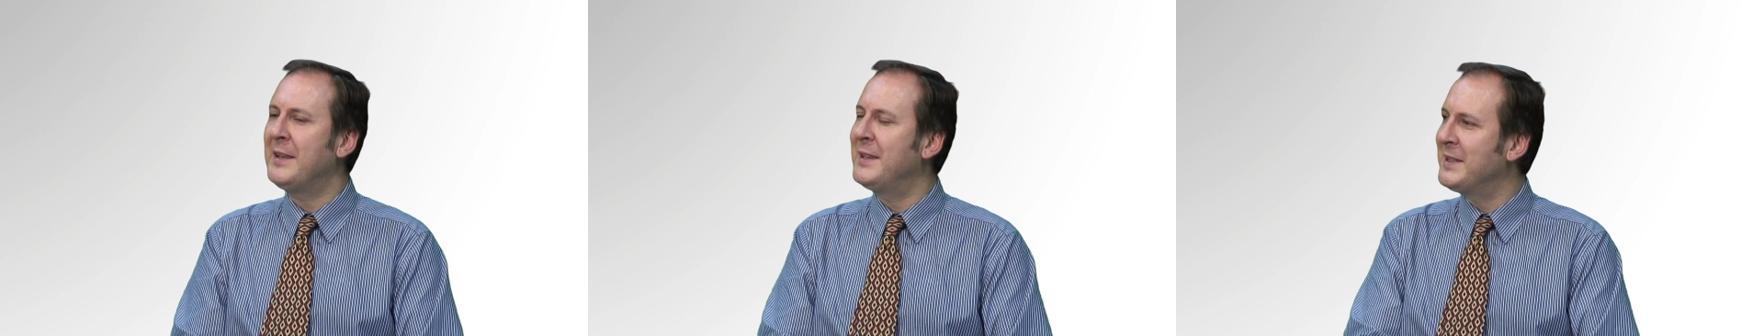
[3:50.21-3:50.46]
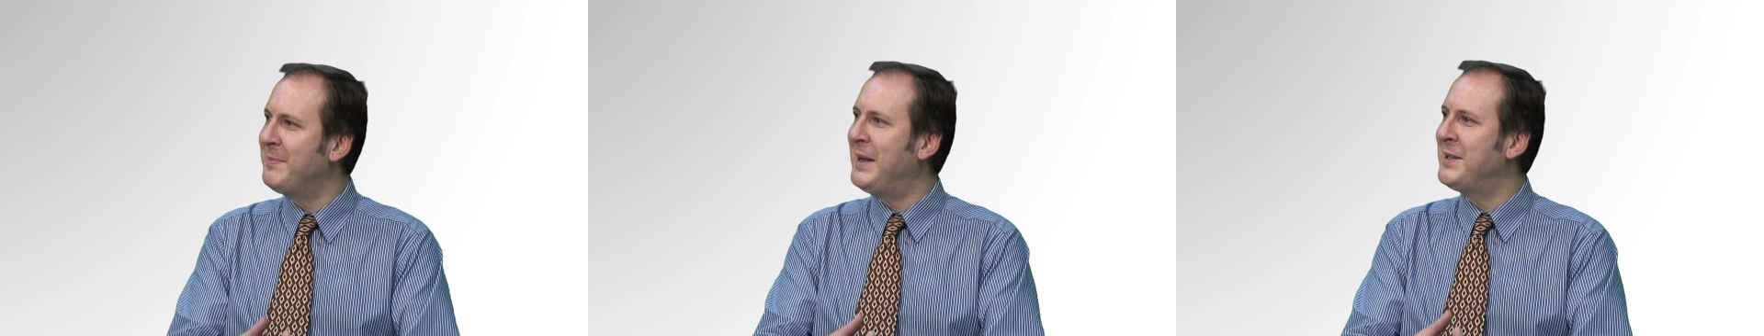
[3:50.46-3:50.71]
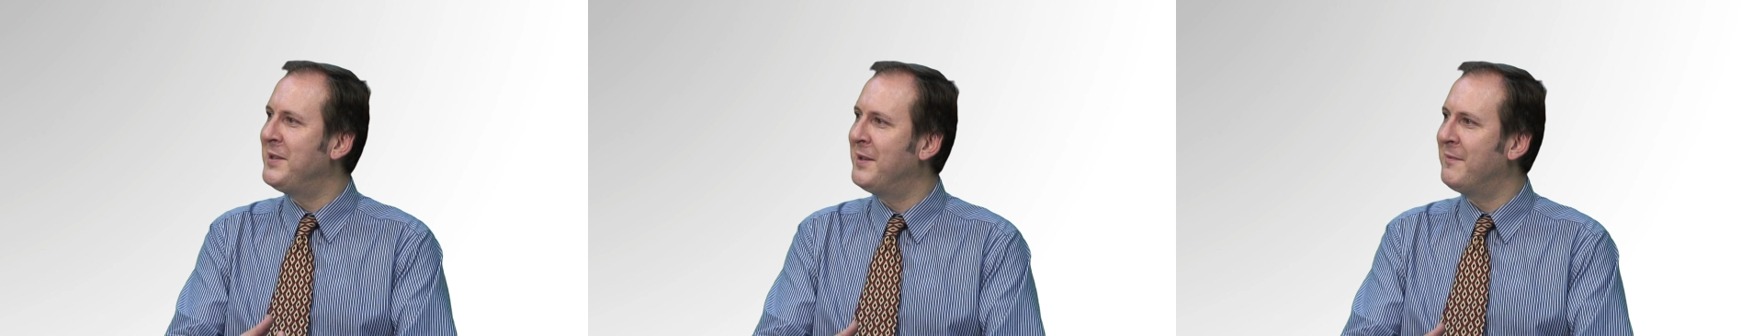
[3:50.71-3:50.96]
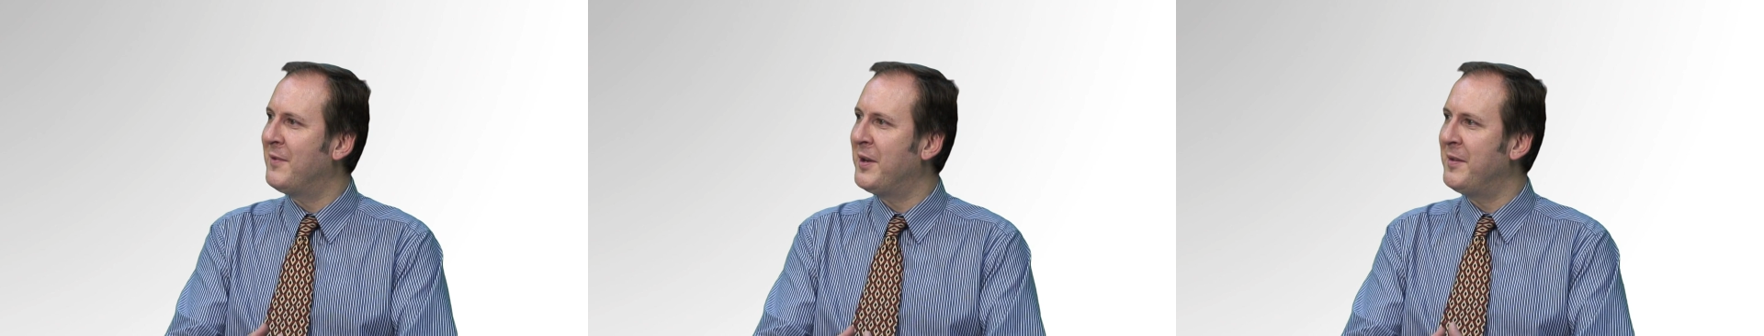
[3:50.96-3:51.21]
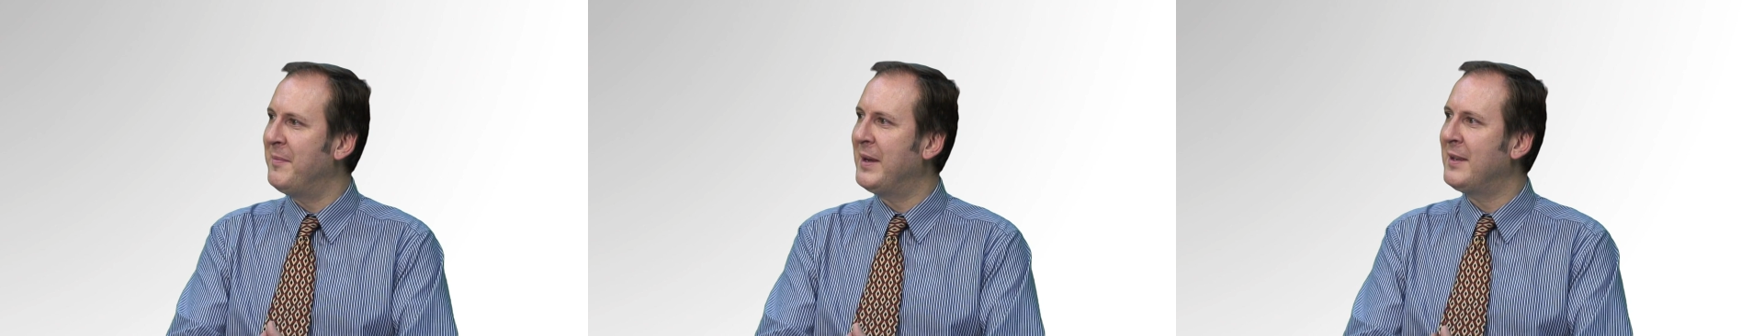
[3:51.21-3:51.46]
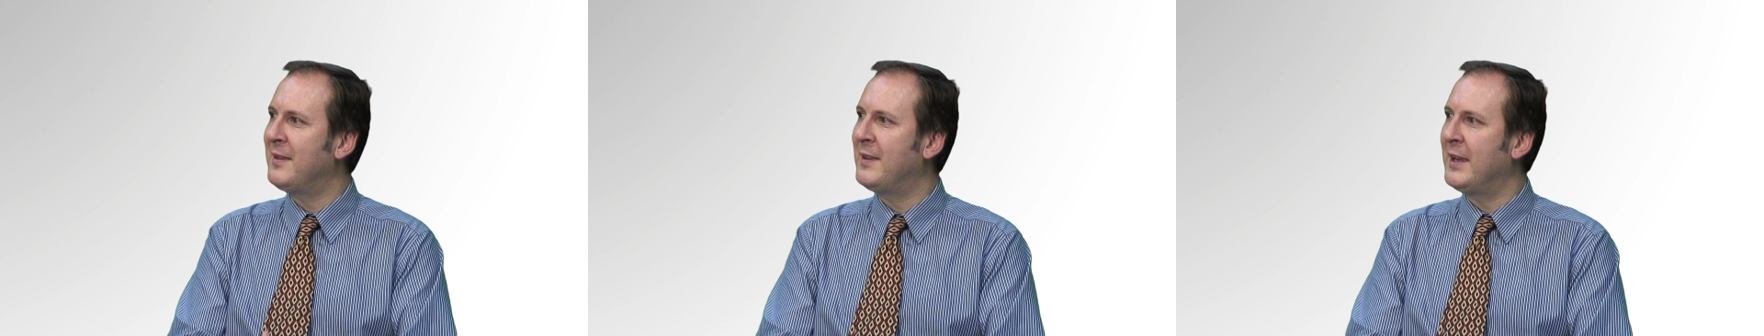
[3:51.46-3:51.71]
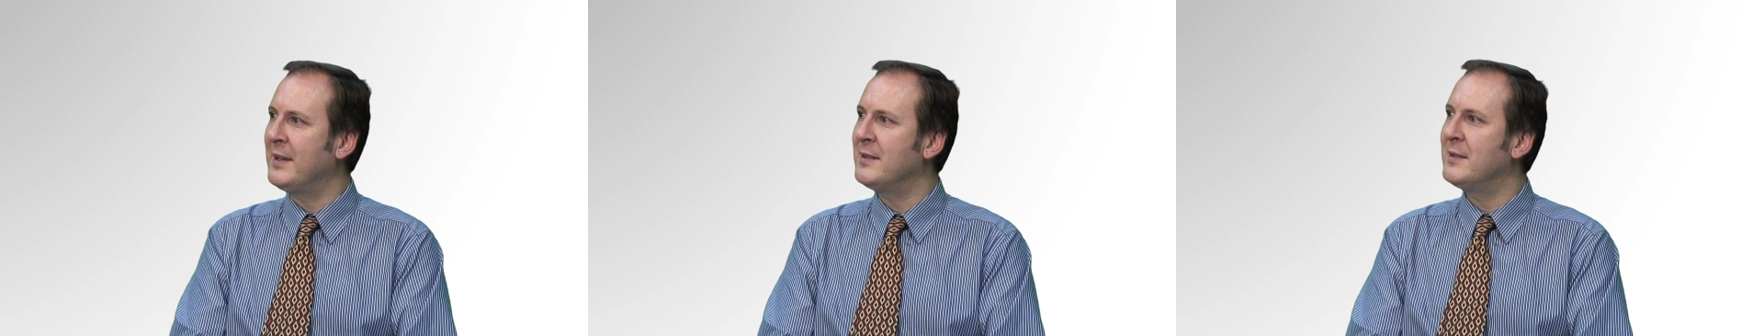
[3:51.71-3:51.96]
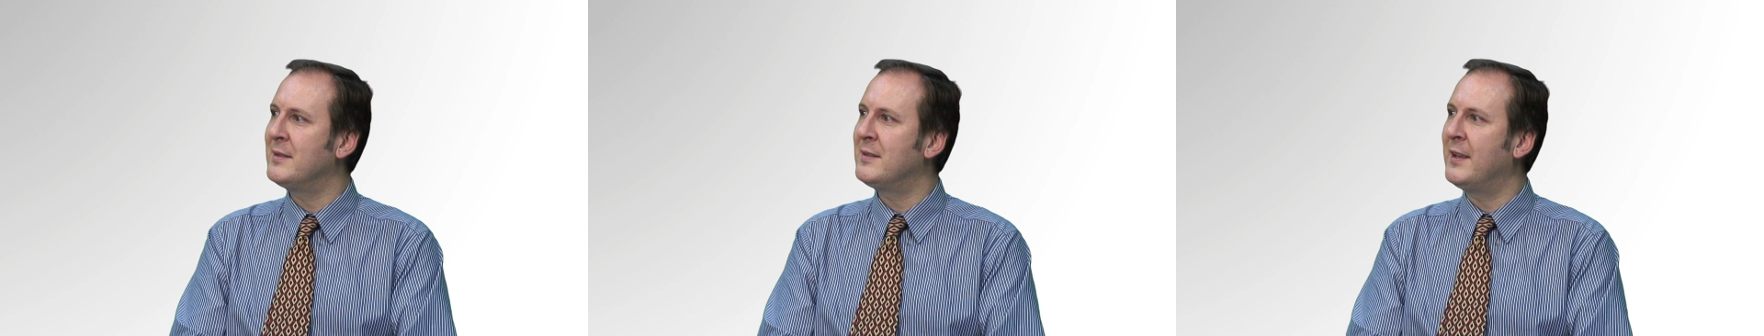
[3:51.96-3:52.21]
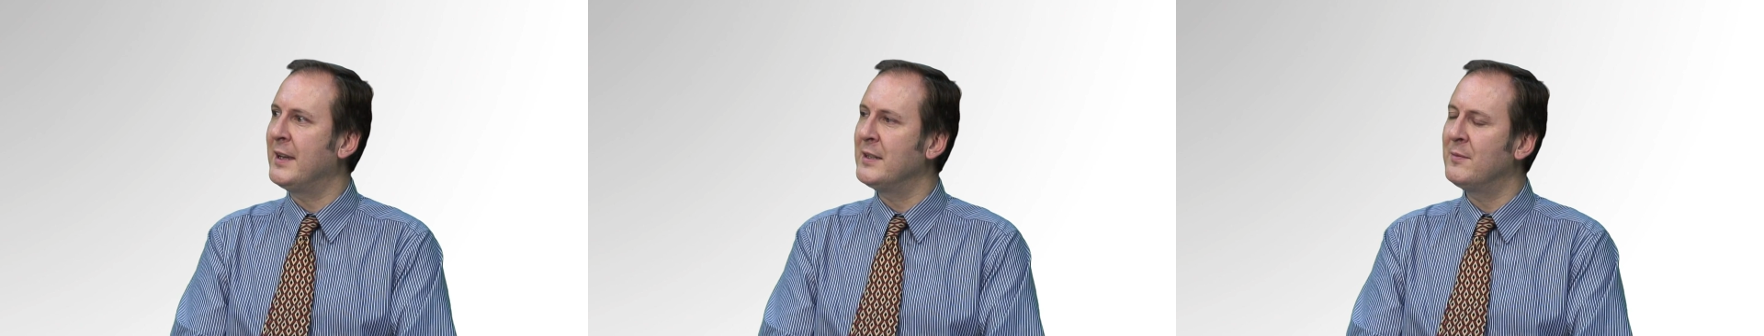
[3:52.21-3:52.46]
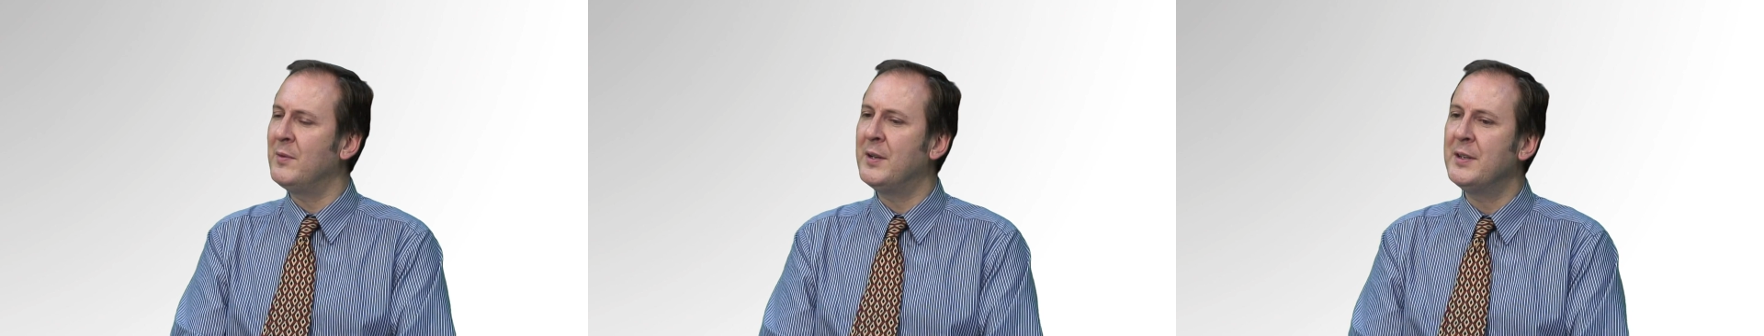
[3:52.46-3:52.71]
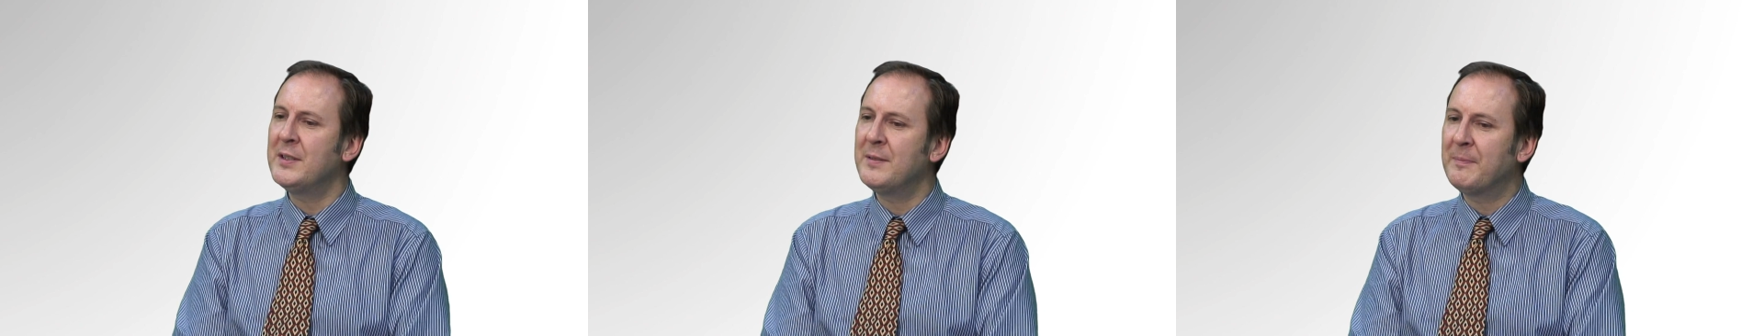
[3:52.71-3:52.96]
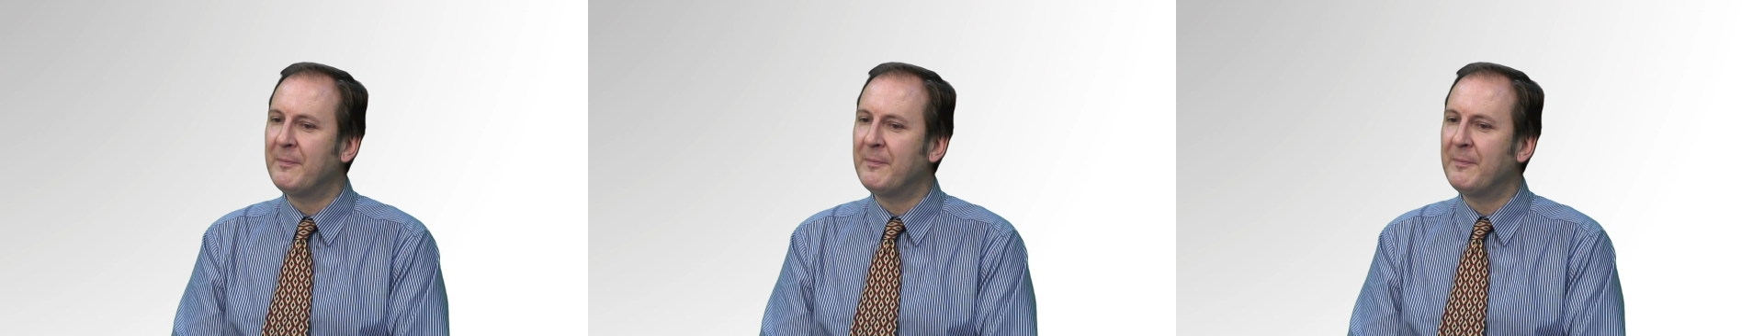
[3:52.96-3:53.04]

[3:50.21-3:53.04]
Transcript: things better than rather than make things worse.